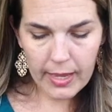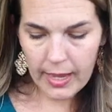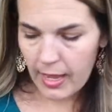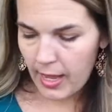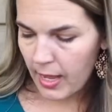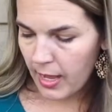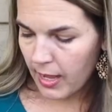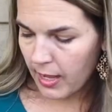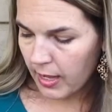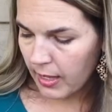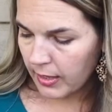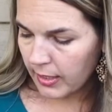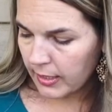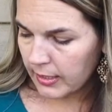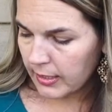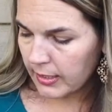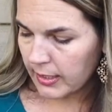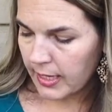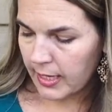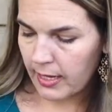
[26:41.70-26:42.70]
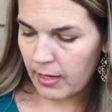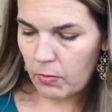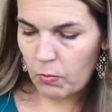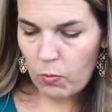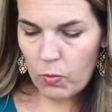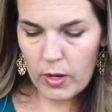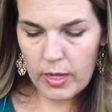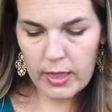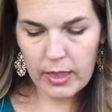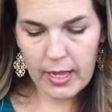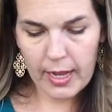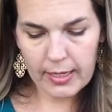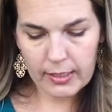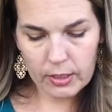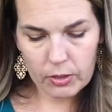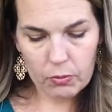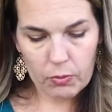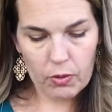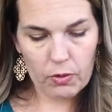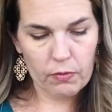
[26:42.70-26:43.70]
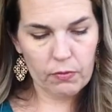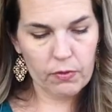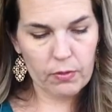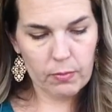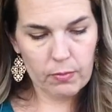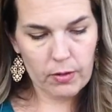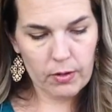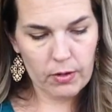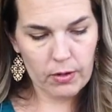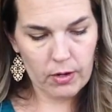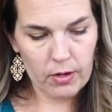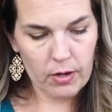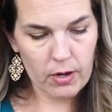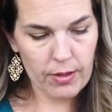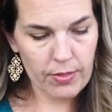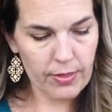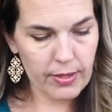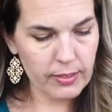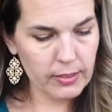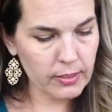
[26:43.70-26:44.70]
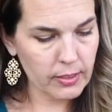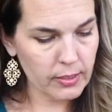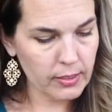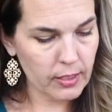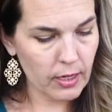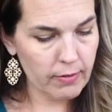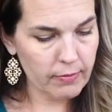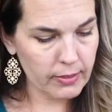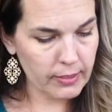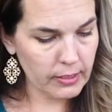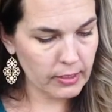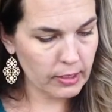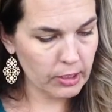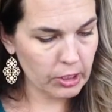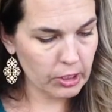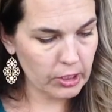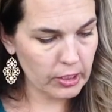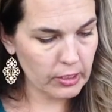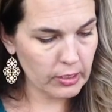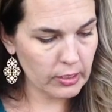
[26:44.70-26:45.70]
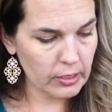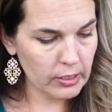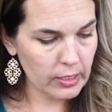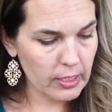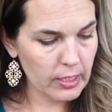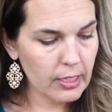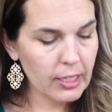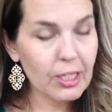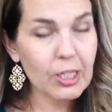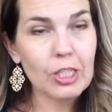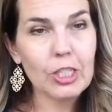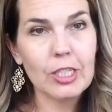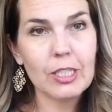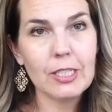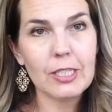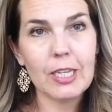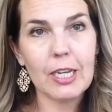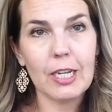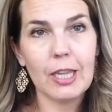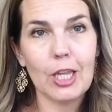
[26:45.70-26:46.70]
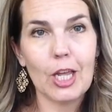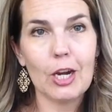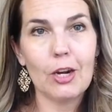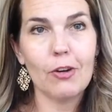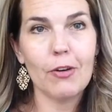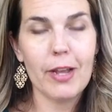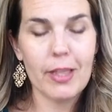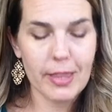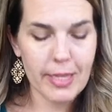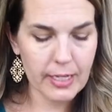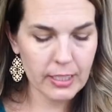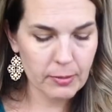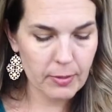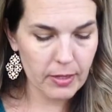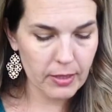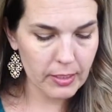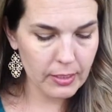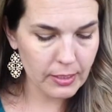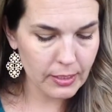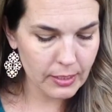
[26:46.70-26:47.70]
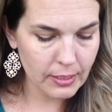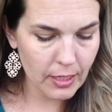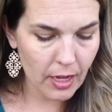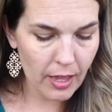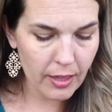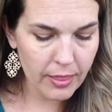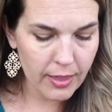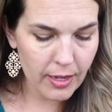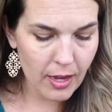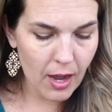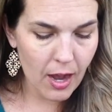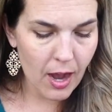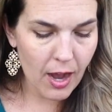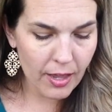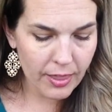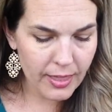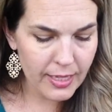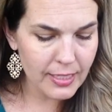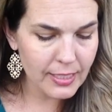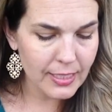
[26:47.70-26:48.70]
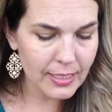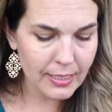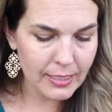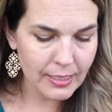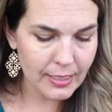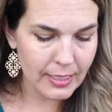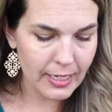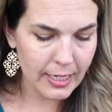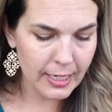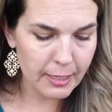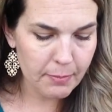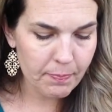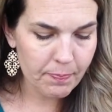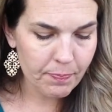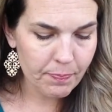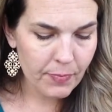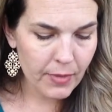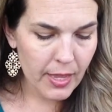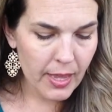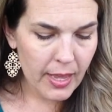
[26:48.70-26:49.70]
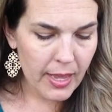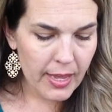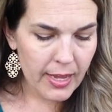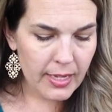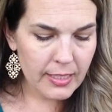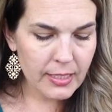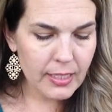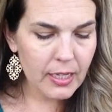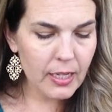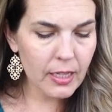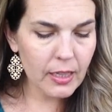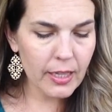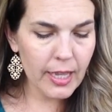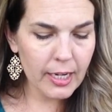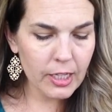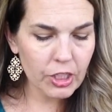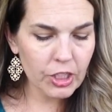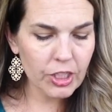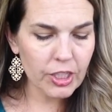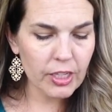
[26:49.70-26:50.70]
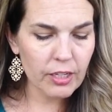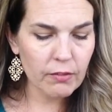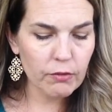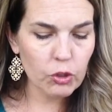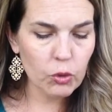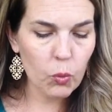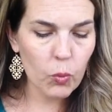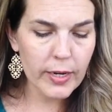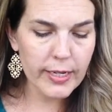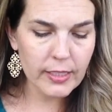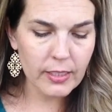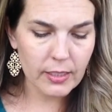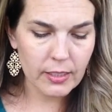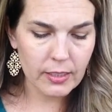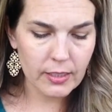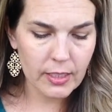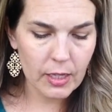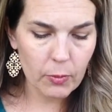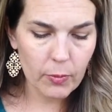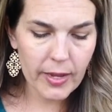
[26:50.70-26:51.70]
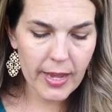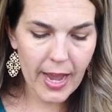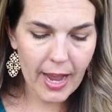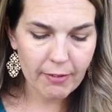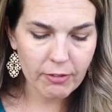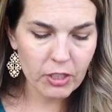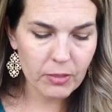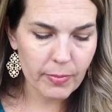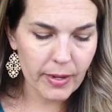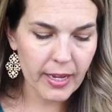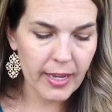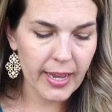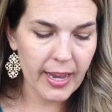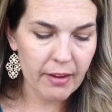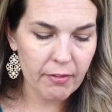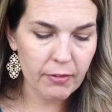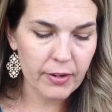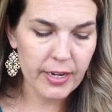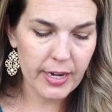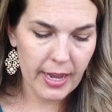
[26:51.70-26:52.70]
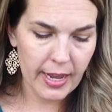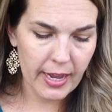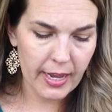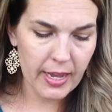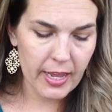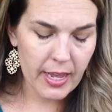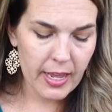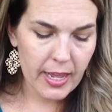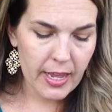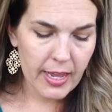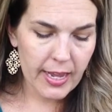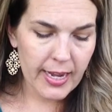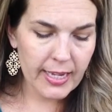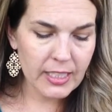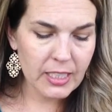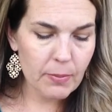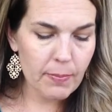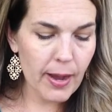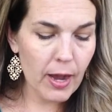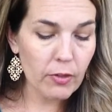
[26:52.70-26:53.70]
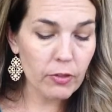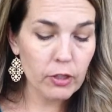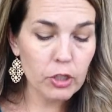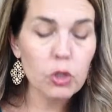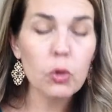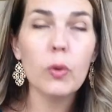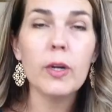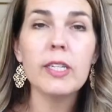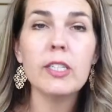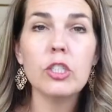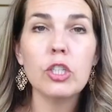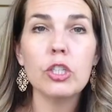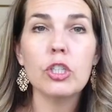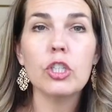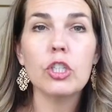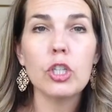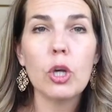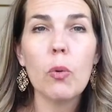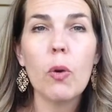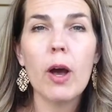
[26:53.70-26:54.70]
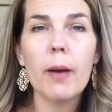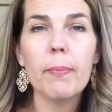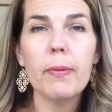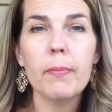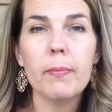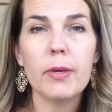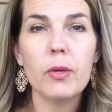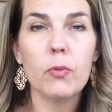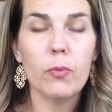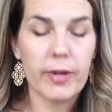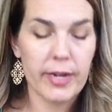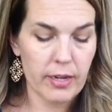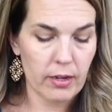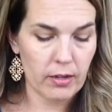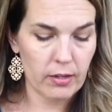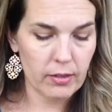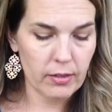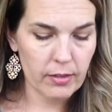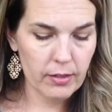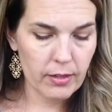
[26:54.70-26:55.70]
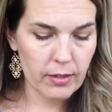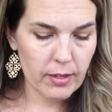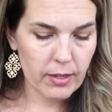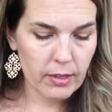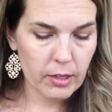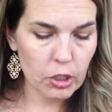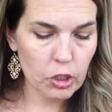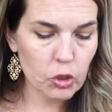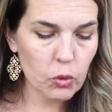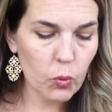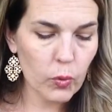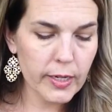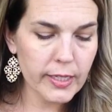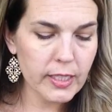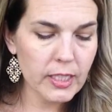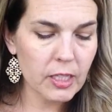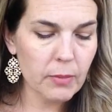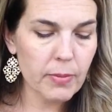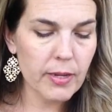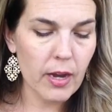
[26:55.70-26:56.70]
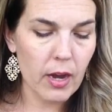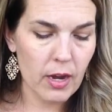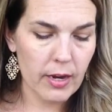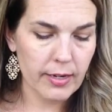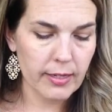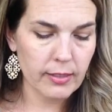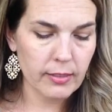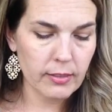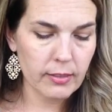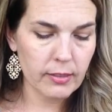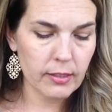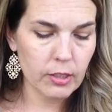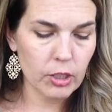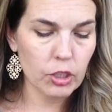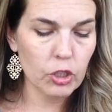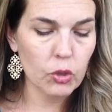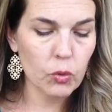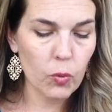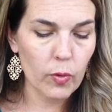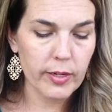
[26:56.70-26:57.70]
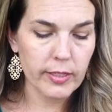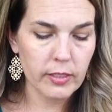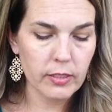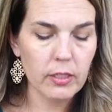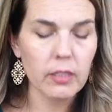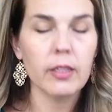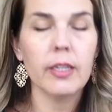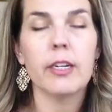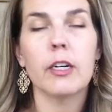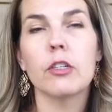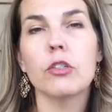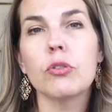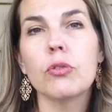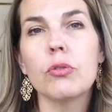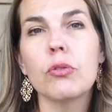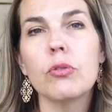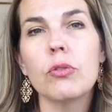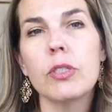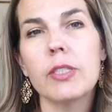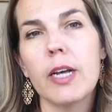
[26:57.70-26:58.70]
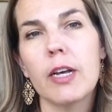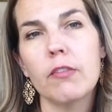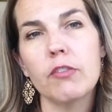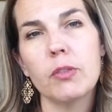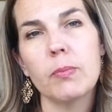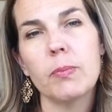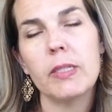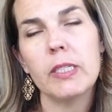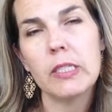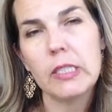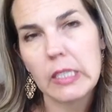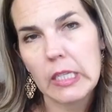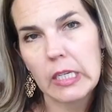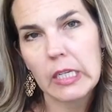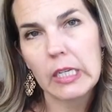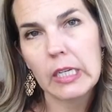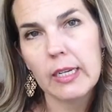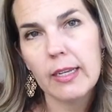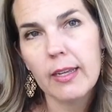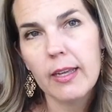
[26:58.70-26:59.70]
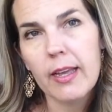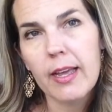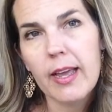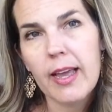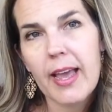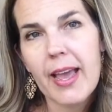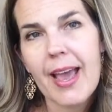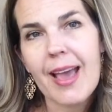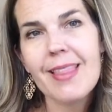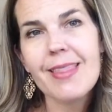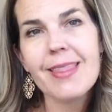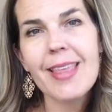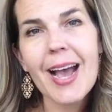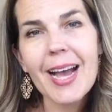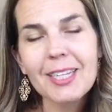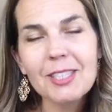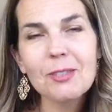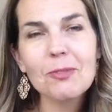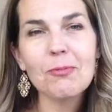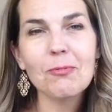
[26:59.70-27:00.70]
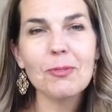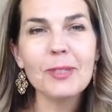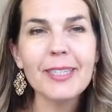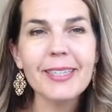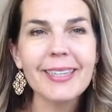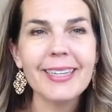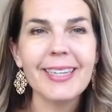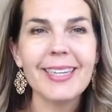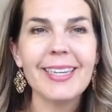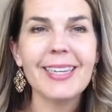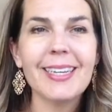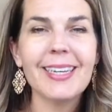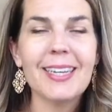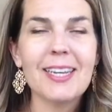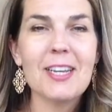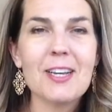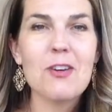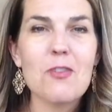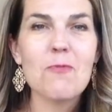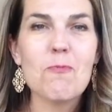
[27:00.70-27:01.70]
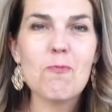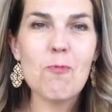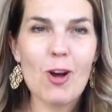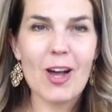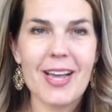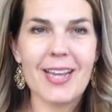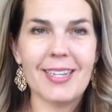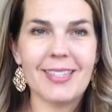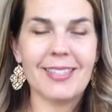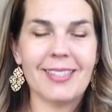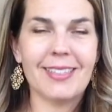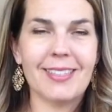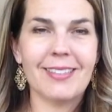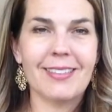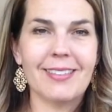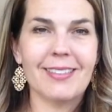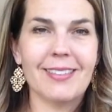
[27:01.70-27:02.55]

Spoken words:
Let's see. And one last quote from her on this, because obviously she's said a lot of great things about this, is authenticity is a collection of choices that we have to make every day. It's about the choice to show up and be real, the choice to be honest, the choice to let our true selves be seen. And that's really what